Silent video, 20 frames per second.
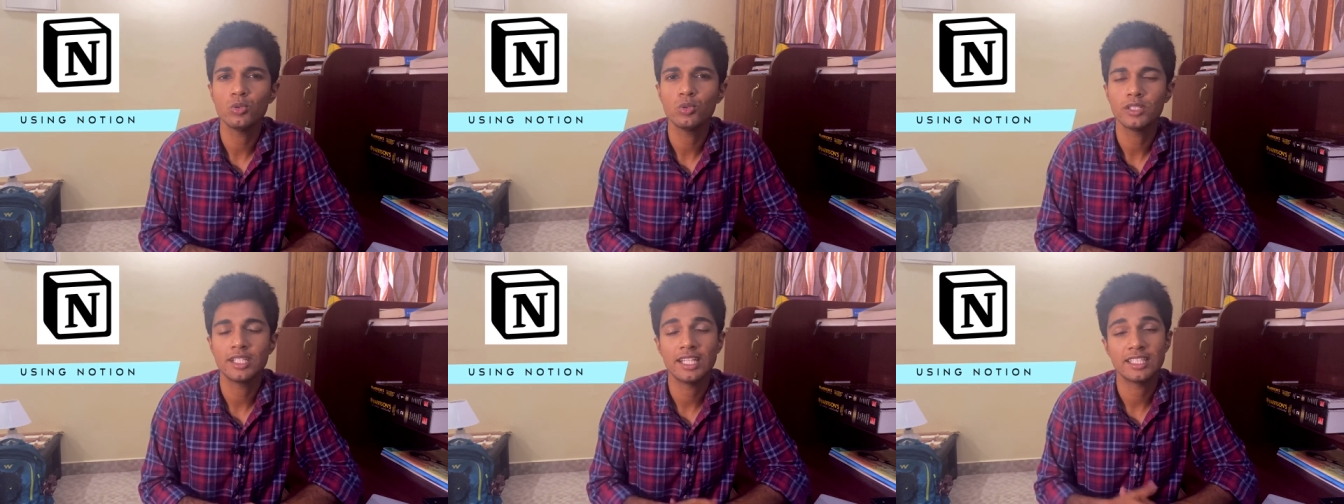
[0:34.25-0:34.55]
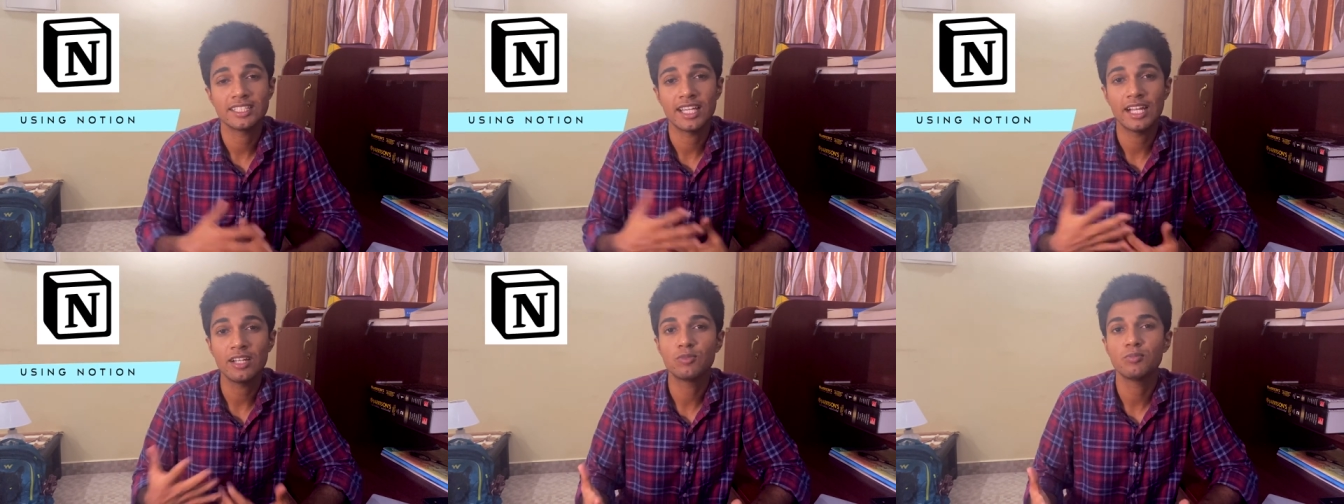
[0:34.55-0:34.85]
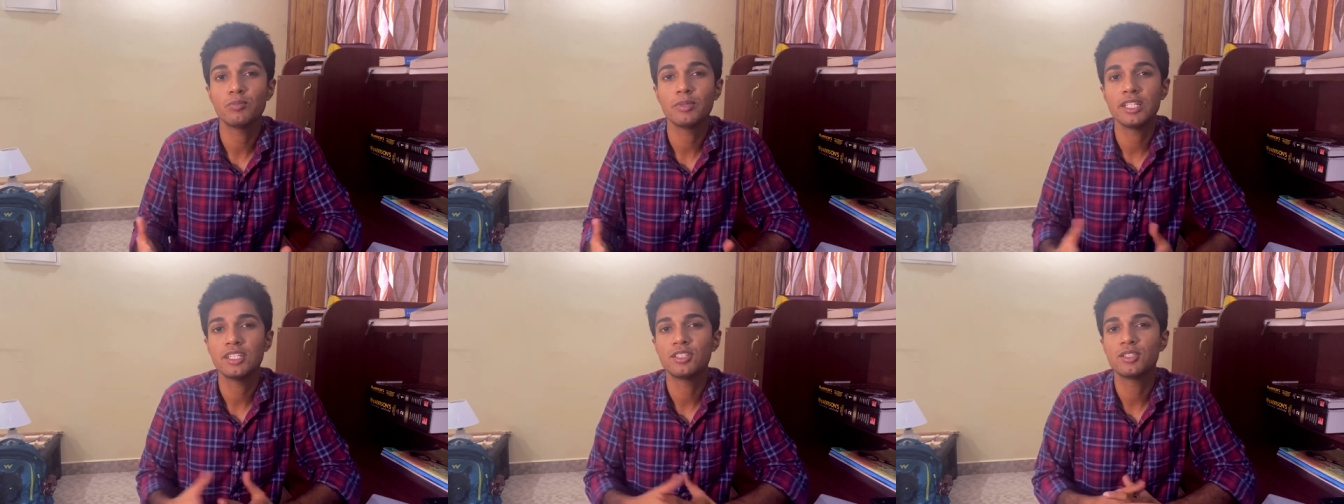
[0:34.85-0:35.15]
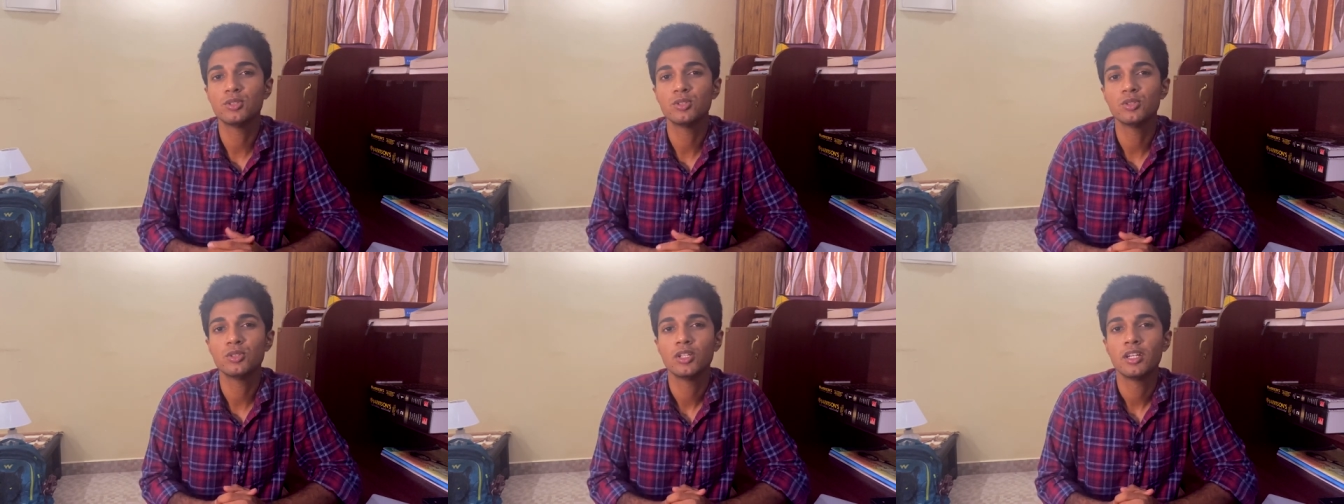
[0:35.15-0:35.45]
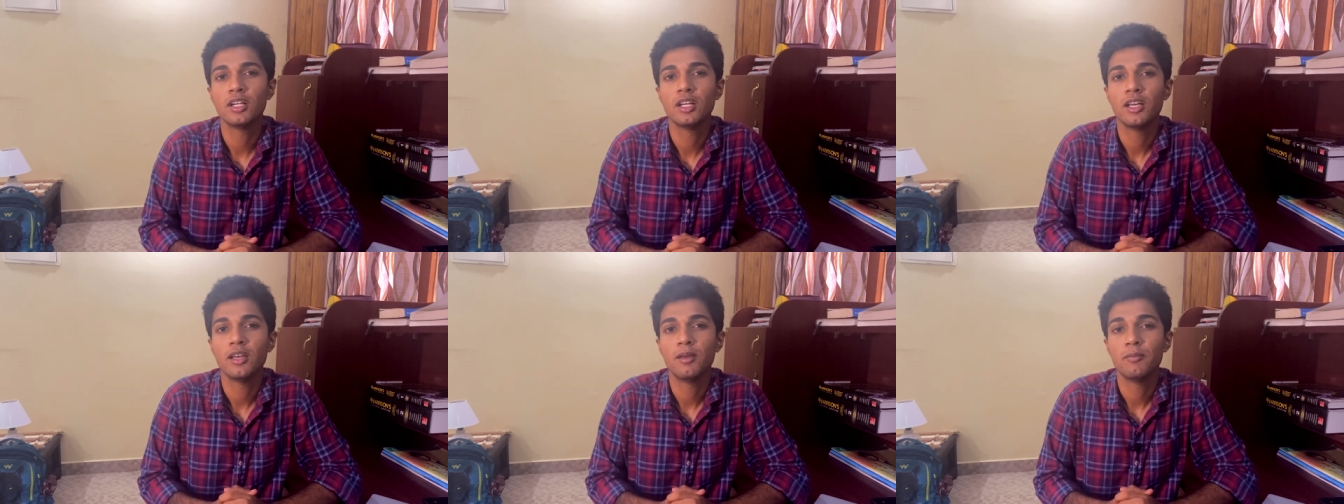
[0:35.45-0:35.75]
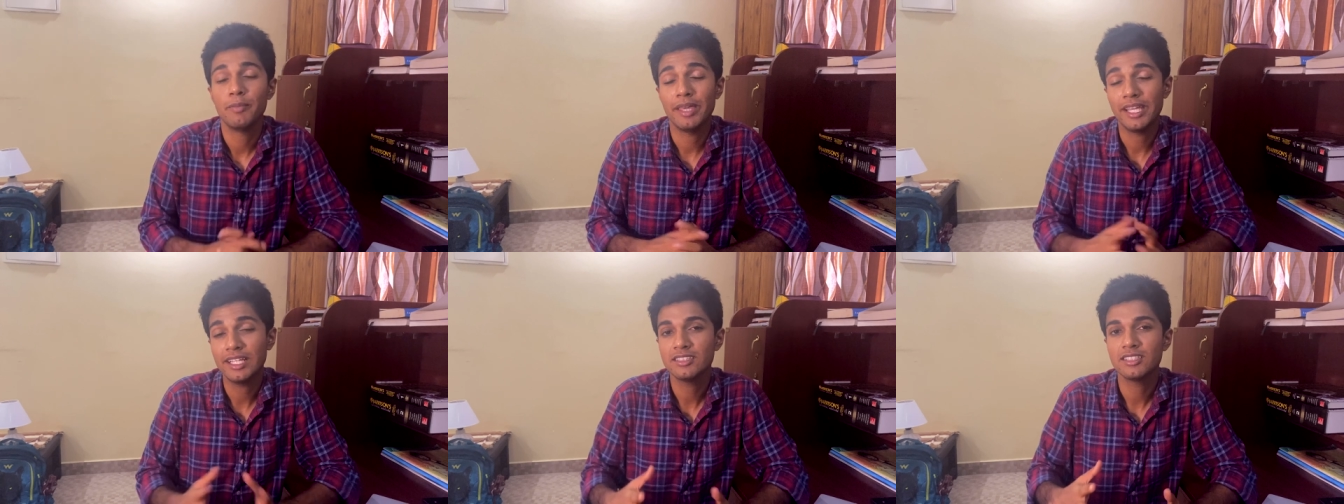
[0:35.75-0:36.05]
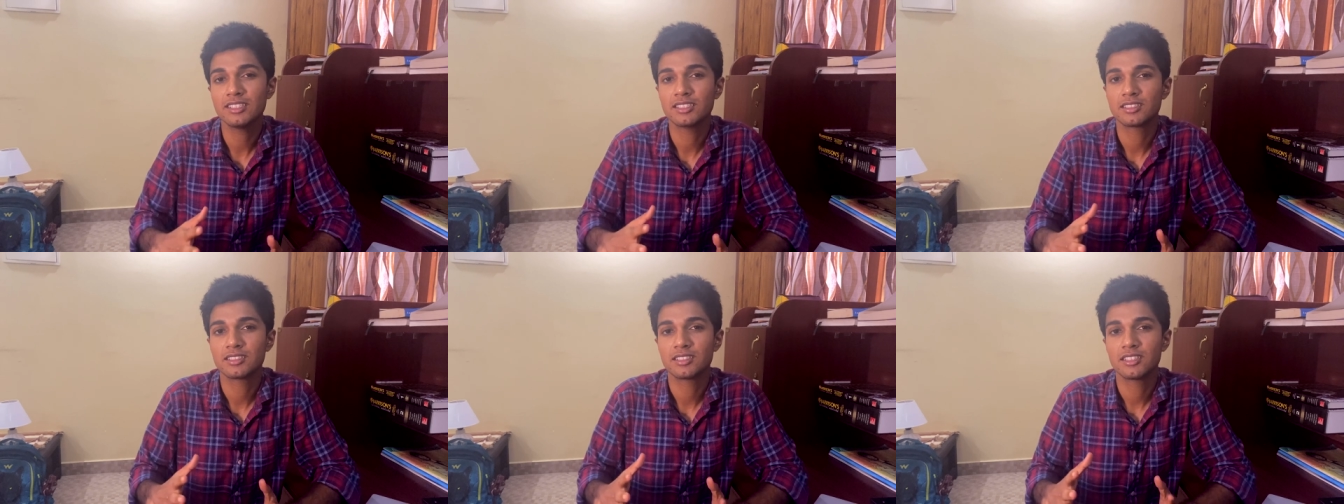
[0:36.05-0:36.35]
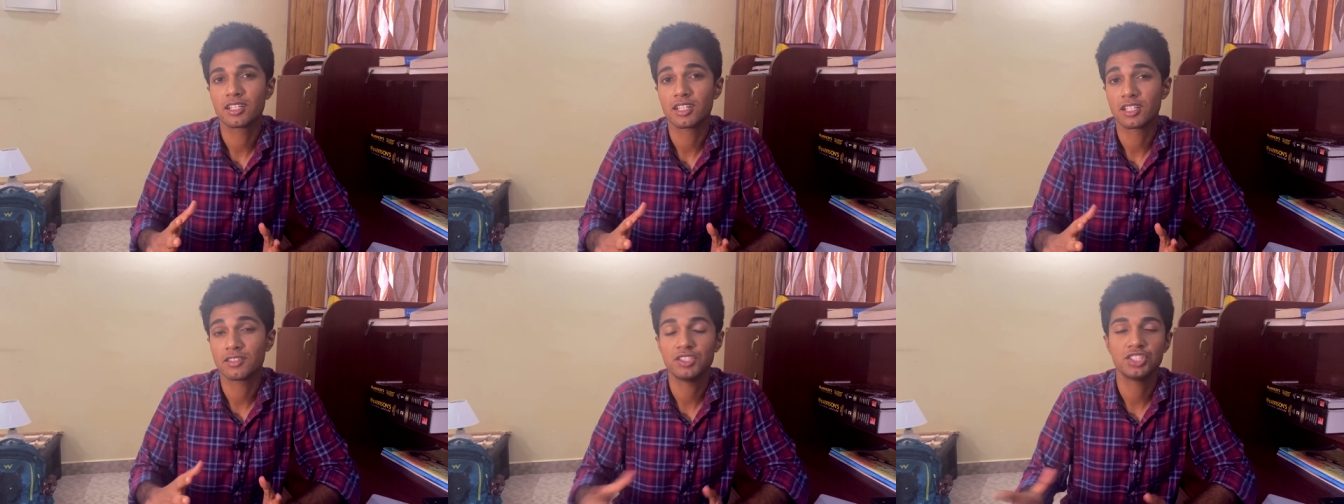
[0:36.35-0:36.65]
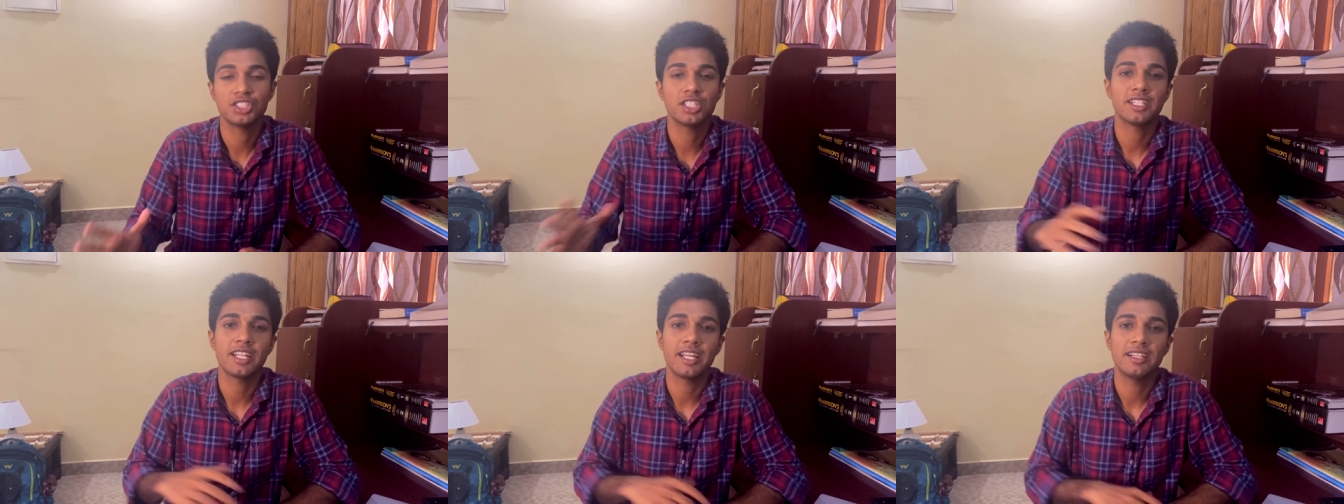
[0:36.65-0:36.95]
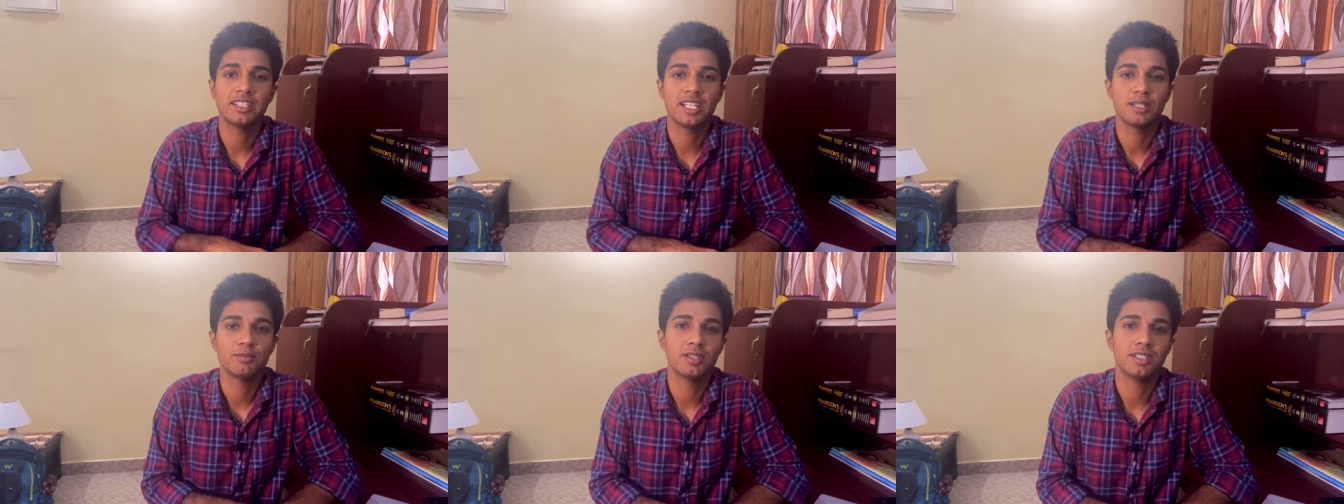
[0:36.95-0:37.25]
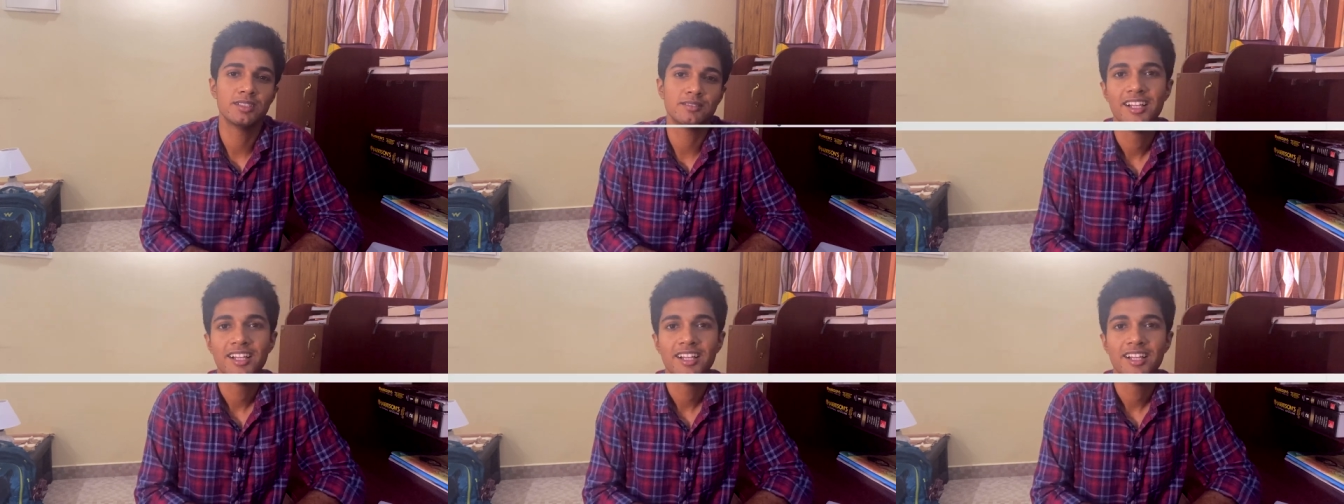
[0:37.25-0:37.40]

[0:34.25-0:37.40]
it has helped me to make this revision timetable.